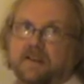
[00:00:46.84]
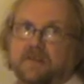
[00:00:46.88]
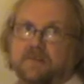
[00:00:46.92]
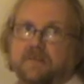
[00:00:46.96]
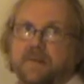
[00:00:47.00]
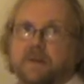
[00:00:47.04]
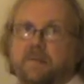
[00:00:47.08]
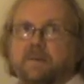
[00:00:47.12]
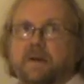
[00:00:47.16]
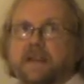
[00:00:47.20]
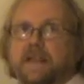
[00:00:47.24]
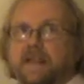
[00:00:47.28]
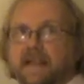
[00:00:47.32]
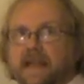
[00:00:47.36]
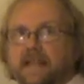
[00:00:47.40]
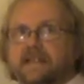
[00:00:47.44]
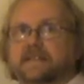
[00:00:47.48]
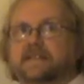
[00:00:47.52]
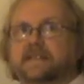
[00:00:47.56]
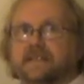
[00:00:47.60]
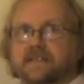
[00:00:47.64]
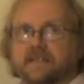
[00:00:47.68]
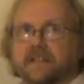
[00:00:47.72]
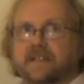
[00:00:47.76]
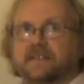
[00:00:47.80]
Remember,
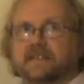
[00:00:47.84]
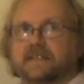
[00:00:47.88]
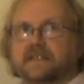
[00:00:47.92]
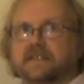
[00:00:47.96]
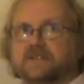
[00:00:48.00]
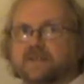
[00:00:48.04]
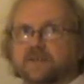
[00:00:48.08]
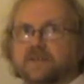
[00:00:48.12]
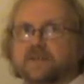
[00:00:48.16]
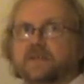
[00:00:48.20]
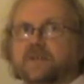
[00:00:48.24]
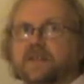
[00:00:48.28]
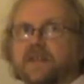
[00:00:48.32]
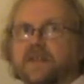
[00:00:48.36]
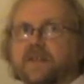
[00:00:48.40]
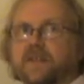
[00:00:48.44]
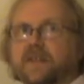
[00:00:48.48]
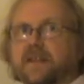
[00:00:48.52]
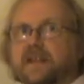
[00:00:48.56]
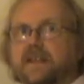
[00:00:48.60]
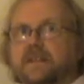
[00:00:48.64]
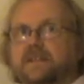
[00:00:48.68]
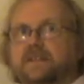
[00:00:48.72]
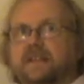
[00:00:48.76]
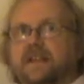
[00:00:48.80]
gases are disordered
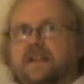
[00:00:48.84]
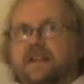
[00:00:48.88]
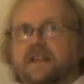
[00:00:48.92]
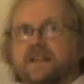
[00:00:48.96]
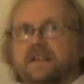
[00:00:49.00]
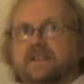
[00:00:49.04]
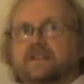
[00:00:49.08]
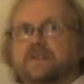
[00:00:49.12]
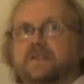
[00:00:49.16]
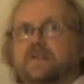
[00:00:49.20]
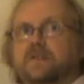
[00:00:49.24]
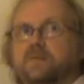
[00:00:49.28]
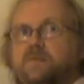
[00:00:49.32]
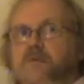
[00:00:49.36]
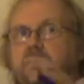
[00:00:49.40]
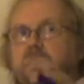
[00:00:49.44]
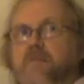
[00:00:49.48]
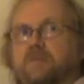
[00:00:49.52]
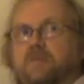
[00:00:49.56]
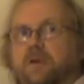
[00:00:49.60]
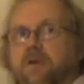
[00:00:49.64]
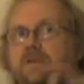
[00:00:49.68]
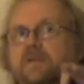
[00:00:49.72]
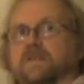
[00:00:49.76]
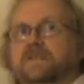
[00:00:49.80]
things, so the more
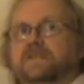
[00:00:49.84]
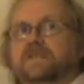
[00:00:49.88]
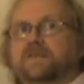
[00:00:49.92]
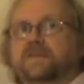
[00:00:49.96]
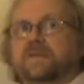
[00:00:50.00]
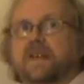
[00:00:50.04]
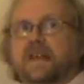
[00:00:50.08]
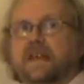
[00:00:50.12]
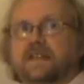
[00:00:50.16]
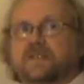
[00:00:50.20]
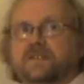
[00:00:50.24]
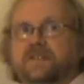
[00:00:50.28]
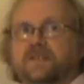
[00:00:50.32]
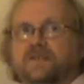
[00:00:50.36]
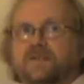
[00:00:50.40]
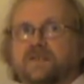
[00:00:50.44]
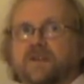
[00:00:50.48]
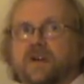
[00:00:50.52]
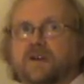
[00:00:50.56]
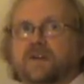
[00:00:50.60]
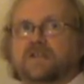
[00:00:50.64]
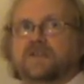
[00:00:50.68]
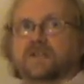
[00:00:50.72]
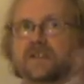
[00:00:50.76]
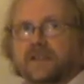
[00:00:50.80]
moles of gas you've
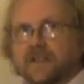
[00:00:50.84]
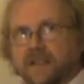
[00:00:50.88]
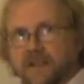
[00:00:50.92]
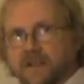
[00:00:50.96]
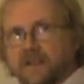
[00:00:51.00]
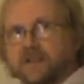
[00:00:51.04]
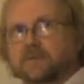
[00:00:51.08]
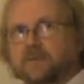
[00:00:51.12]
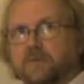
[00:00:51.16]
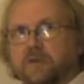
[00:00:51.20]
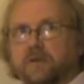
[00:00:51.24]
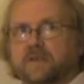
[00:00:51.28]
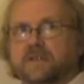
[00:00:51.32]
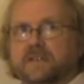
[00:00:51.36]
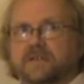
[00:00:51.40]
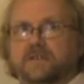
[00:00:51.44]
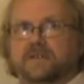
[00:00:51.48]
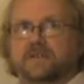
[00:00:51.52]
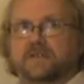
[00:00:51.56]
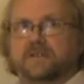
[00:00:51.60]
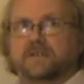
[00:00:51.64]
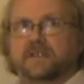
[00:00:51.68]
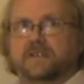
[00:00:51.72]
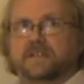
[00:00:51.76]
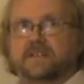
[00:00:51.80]
got, the more
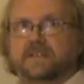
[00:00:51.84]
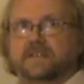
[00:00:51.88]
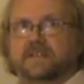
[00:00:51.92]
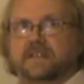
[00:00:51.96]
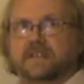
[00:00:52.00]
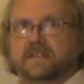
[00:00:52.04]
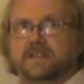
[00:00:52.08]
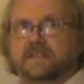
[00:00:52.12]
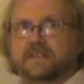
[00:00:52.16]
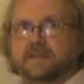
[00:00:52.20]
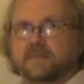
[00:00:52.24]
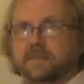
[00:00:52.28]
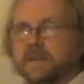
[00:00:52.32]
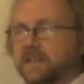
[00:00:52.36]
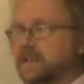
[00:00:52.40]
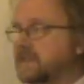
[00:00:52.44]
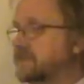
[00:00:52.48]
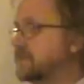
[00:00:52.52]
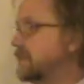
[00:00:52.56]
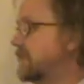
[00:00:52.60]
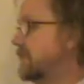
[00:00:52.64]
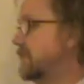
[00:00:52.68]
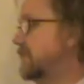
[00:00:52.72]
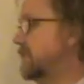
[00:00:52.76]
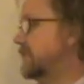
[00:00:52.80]
disordered the system is.
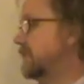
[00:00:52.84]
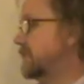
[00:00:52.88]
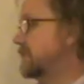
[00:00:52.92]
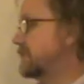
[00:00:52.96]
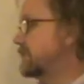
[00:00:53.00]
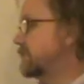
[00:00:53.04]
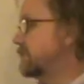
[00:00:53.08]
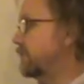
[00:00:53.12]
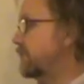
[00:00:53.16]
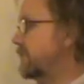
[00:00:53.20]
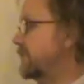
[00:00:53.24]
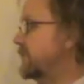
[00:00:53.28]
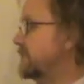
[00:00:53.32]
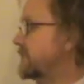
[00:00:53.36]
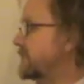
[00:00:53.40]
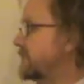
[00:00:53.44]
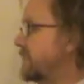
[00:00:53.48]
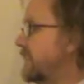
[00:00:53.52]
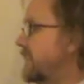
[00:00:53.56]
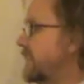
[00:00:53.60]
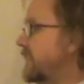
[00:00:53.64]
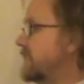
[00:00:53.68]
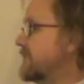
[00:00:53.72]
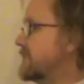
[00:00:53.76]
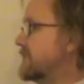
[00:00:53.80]
So what you
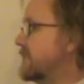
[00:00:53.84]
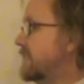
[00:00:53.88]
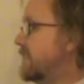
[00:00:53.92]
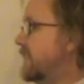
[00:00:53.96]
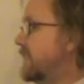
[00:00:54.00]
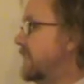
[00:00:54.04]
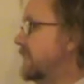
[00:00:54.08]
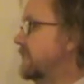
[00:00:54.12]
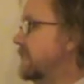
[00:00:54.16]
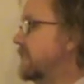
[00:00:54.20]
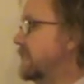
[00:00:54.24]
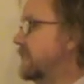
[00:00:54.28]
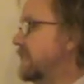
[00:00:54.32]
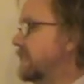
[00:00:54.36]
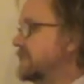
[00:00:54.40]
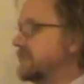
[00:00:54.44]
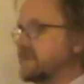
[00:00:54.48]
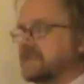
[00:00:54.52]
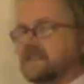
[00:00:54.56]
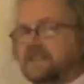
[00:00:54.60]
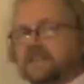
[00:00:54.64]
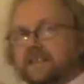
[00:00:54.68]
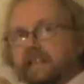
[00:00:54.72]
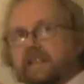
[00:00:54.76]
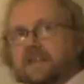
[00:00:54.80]
say is that there's a
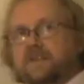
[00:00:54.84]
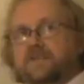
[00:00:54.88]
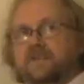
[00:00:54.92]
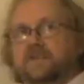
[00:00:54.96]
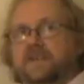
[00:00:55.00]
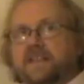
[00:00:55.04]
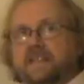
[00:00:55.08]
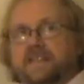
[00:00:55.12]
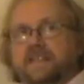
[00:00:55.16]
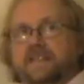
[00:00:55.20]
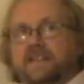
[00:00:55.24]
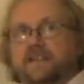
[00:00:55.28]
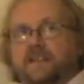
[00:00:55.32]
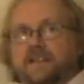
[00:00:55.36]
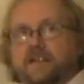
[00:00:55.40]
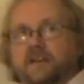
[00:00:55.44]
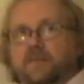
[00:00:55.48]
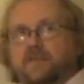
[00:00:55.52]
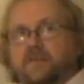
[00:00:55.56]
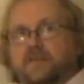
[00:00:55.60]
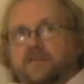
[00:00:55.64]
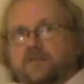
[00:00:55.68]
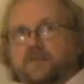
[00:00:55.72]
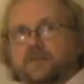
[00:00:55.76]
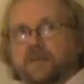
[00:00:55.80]
decrease in the
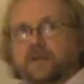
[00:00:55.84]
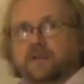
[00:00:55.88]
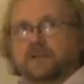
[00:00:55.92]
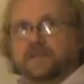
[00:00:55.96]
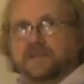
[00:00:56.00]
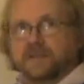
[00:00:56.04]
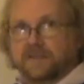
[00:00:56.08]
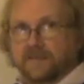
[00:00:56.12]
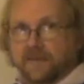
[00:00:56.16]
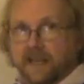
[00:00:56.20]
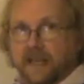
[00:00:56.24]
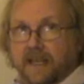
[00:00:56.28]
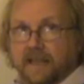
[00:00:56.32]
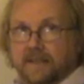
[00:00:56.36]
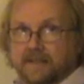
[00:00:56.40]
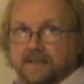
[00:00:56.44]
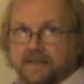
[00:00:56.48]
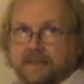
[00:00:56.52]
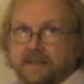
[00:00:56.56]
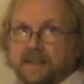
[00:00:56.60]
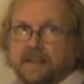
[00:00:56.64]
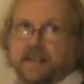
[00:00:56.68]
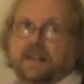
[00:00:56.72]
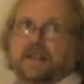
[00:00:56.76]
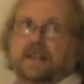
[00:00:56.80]
number of moles of gas,
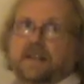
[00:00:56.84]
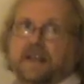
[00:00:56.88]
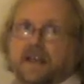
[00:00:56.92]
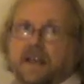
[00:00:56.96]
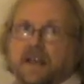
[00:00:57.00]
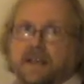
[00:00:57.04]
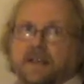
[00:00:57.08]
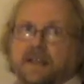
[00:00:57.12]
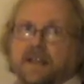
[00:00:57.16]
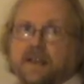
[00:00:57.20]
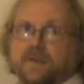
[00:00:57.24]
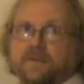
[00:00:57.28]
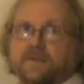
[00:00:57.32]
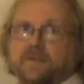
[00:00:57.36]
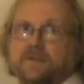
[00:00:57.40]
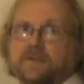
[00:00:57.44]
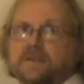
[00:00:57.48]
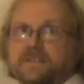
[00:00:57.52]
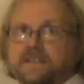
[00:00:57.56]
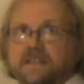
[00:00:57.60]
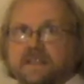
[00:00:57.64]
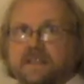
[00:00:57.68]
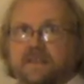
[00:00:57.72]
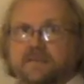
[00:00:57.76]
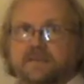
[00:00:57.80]
and therefore a
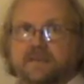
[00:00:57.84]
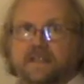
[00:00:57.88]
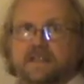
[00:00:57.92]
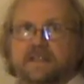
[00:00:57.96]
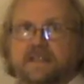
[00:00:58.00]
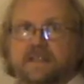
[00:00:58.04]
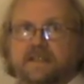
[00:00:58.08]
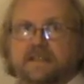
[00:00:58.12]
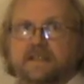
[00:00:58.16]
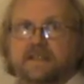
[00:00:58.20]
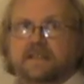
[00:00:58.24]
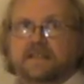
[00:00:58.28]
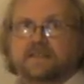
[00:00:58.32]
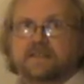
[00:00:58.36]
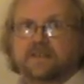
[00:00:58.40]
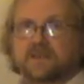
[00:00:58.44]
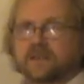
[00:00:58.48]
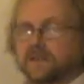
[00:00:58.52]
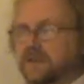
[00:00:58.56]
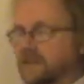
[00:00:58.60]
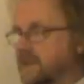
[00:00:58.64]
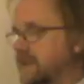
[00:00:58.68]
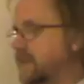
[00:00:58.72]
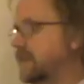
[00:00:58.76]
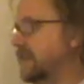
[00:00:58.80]
decrease in
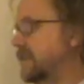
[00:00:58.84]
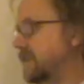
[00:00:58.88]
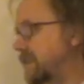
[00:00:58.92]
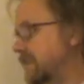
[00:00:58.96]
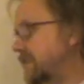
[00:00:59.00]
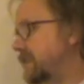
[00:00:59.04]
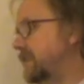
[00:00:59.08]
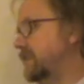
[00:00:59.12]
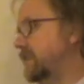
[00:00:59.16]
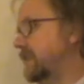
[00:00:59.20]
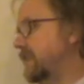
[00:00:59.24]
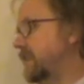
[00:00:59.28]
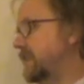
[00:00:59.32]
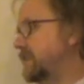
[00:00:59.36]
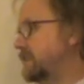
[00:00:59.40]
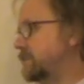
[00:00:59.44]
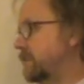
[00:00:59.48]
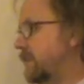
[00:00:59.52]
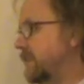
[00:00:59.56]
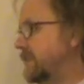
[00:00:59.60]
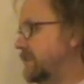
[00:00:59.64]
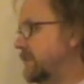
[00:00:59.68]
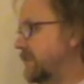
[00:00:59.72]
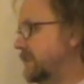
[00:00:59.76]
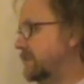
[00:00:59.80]
disorder, is
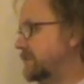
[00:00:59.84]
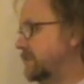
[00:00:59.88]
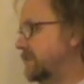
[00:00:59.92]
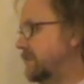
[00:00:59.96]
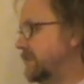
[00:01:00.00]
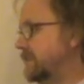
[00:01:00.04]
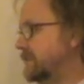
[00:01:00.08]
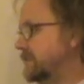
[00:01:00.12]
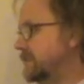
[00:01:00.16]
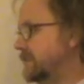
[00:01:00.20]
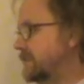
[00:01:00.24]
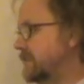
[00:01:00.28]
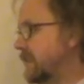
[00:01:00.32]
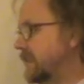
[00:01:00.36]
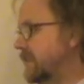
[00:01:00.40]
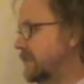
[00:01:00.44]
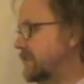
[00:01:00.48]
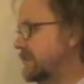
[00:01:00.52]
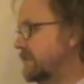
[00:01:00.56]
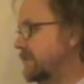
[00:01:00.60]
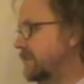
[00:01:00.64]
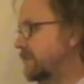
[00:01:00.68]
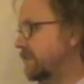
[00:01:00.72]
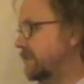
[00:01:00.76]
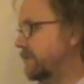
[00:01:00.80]
why delta S is
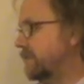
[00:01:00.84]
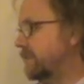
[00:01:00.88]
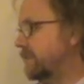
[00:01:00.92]
negative.